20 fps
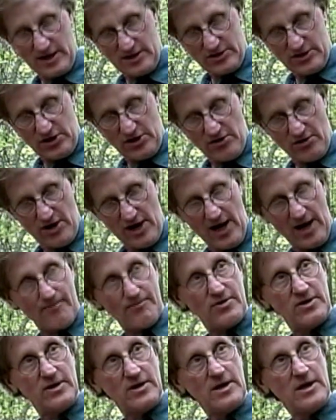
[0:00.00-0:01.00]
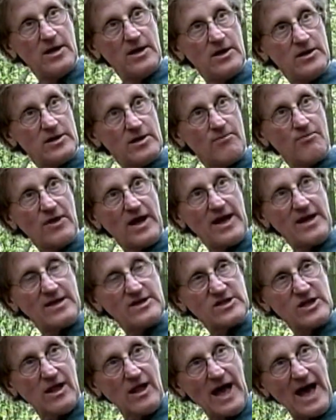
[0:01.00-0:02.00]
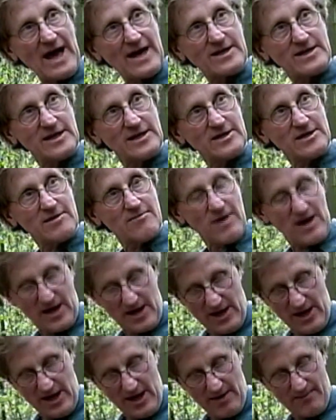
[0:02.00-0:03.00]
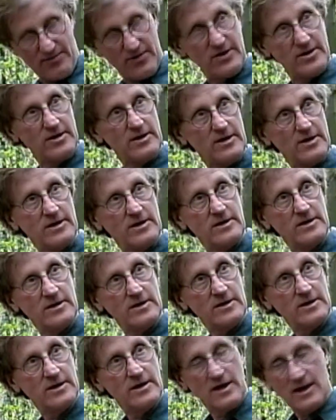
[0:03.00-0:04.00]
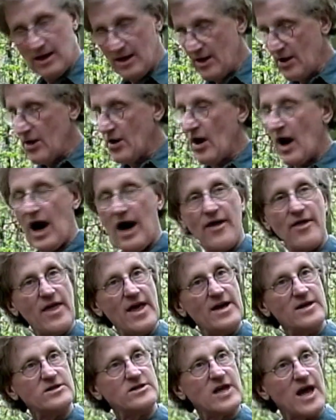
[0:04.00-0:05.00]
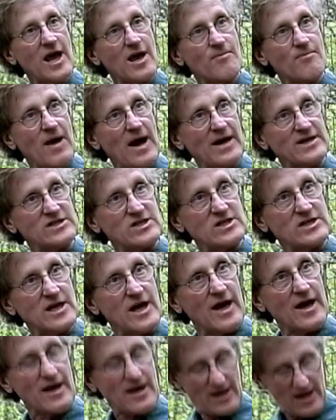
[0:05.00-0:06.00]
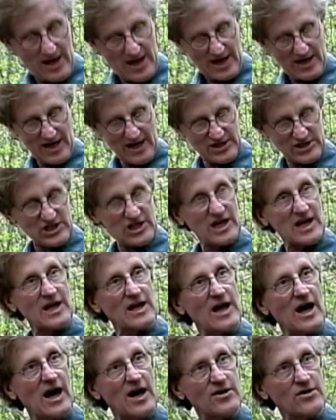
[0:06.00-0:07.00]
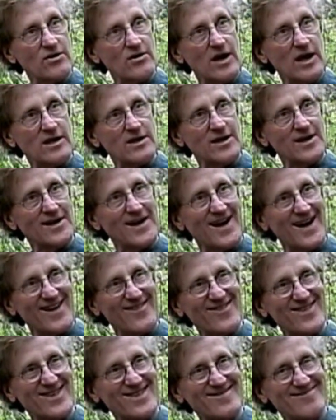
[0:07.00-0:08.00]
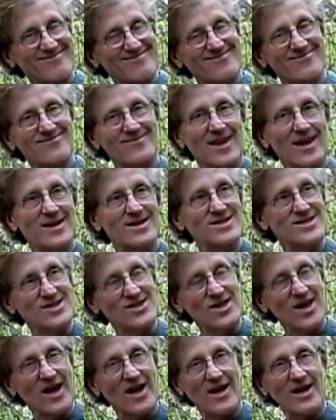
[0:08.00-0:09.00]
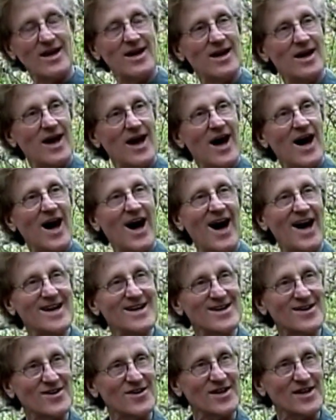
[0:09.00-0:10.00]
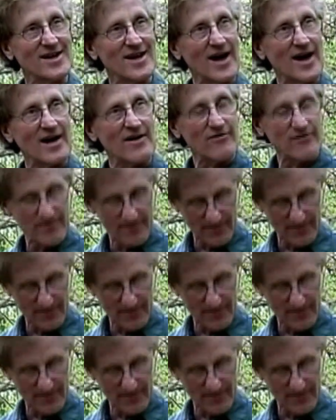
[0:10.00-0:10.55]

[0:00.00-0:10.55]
into your hip. The blade is locked into my hip. I then take my stick and I stick it underneath the knife. Stick under the knife.